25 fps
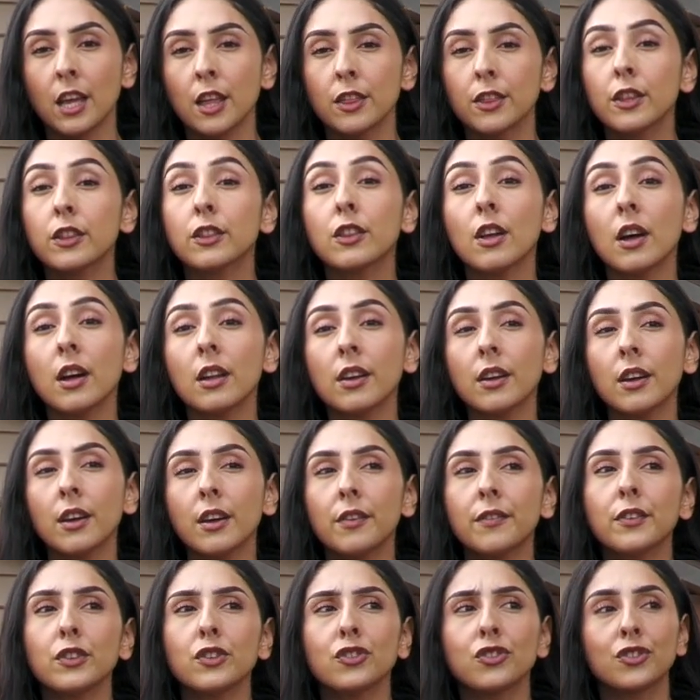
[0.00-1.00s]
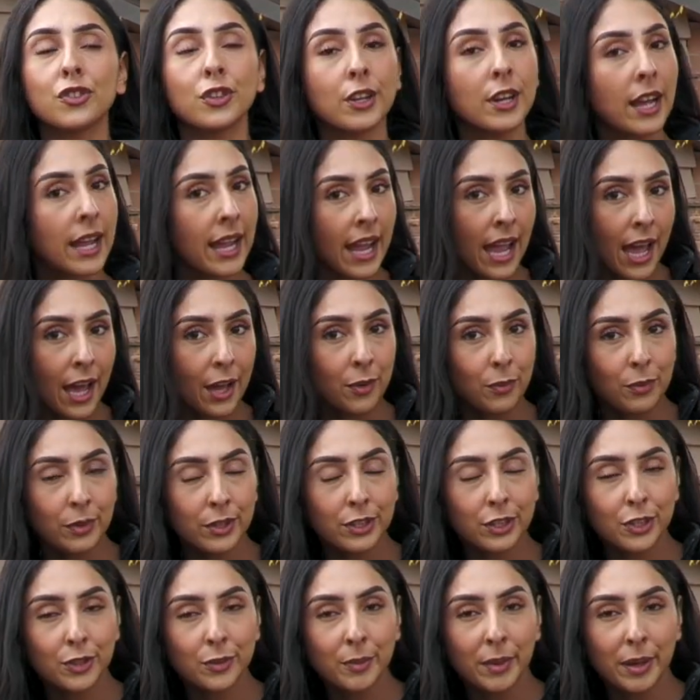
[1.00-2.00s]
the thought of, should I add
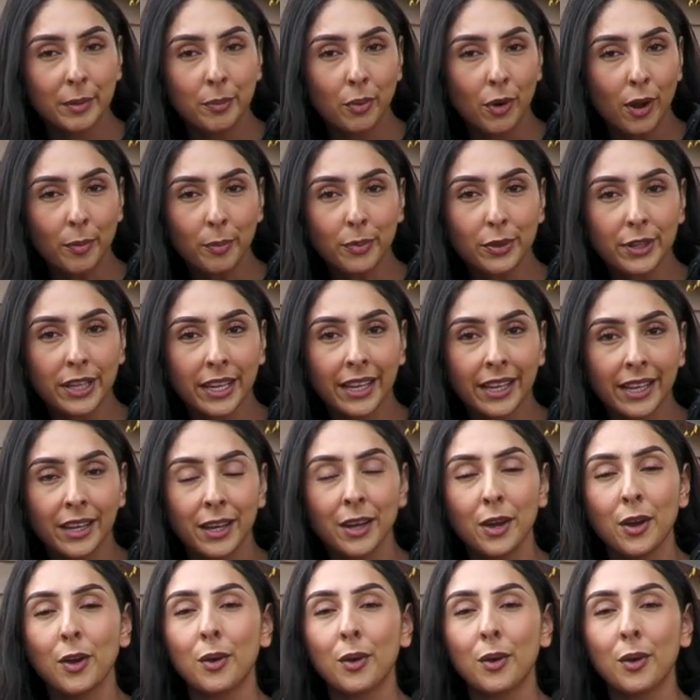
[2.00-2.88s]
one to my property?